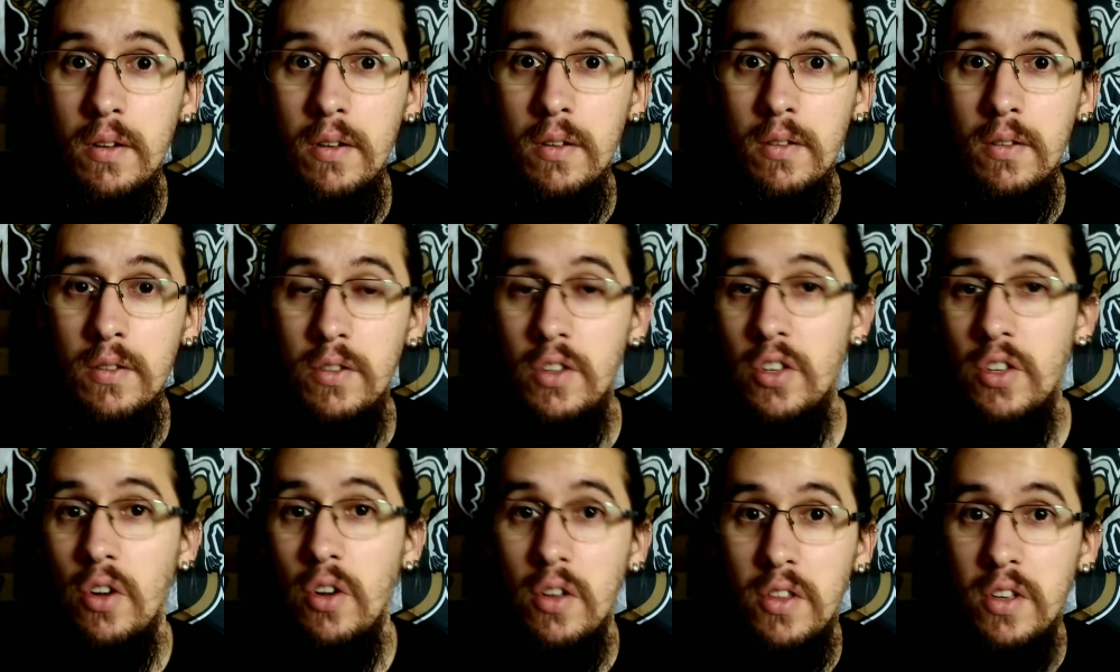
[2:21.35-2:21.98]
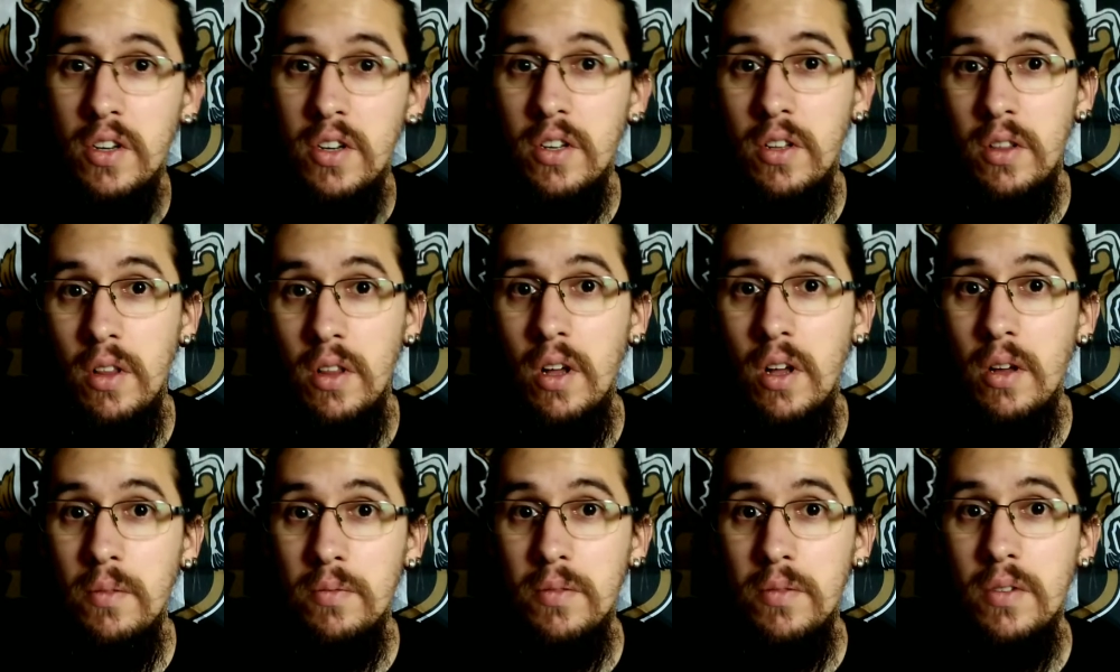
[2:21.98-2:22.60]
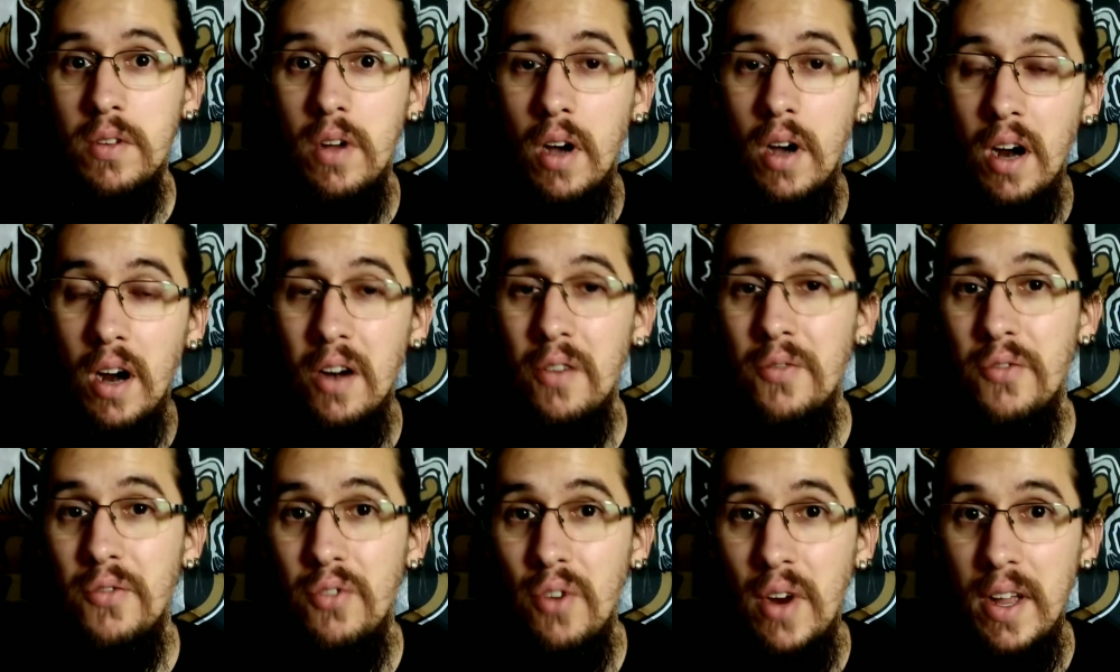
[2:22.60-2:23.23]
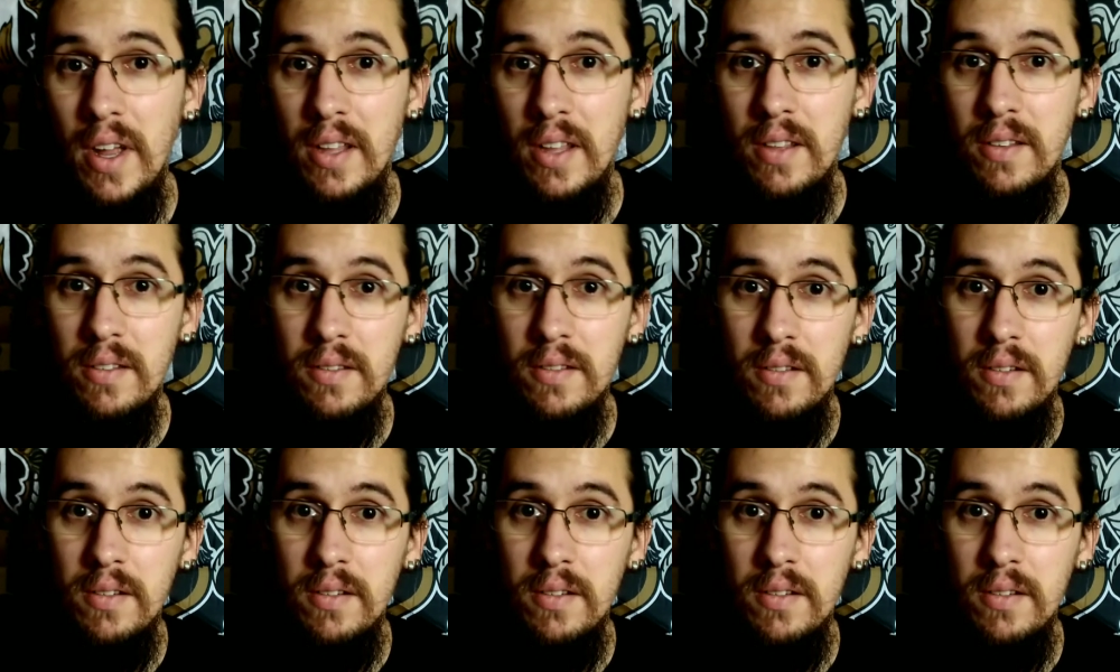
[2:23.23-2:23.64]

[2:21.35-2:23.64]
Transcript: The other clubs are afraid.